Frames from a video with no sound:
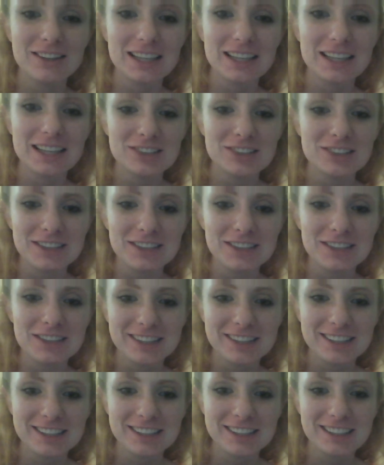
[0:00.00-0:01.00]
you, Jenny,
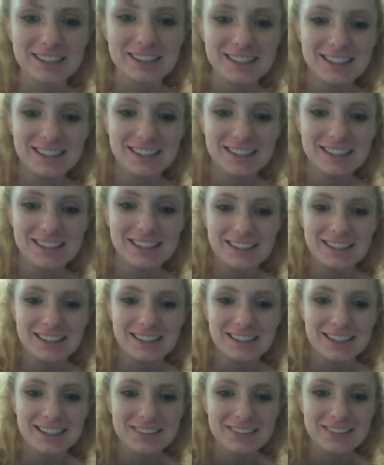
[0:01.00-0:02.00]
for
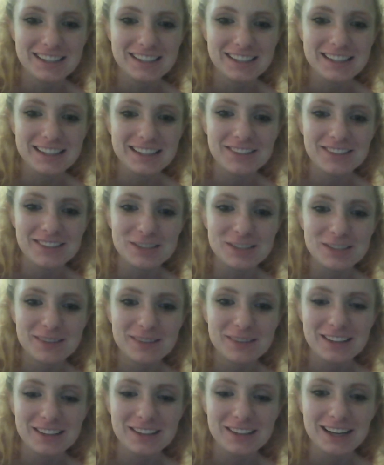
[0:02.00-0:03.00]
explaining that much
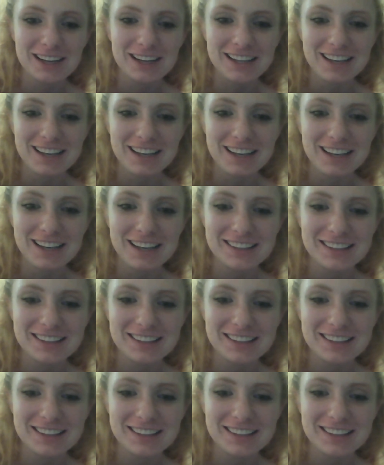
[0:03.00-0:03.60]
better than I can.